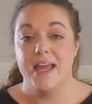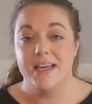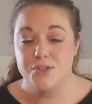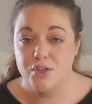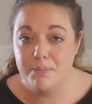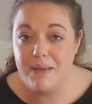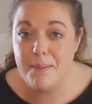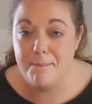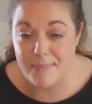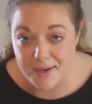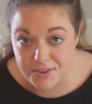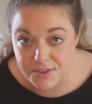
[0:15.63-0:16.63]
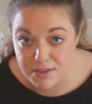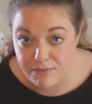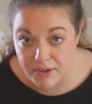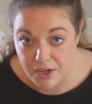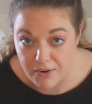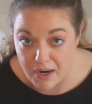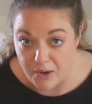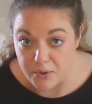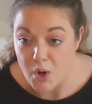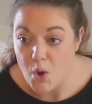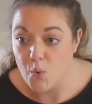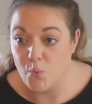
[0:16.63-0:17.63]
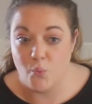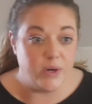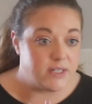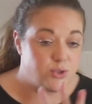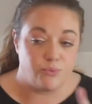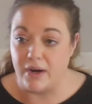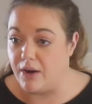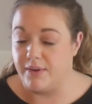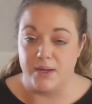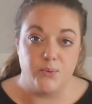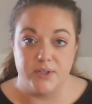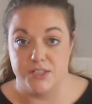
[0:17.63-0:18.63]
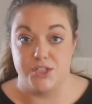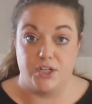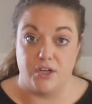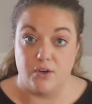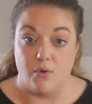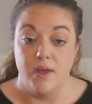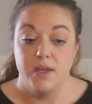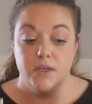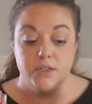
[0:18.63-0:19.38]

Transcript: It took me a month to figure out which route I wanted to go.